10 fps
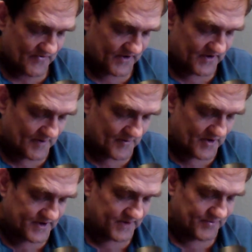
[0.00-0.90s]
The
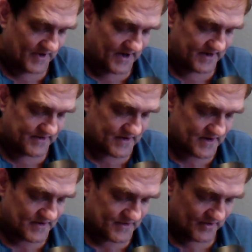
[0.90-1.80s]
dumber he played,
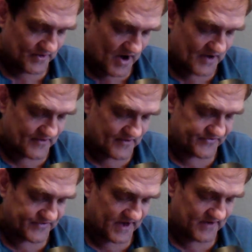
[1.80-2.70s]
the longer he
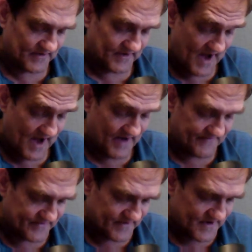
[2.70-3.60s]
stayed alive.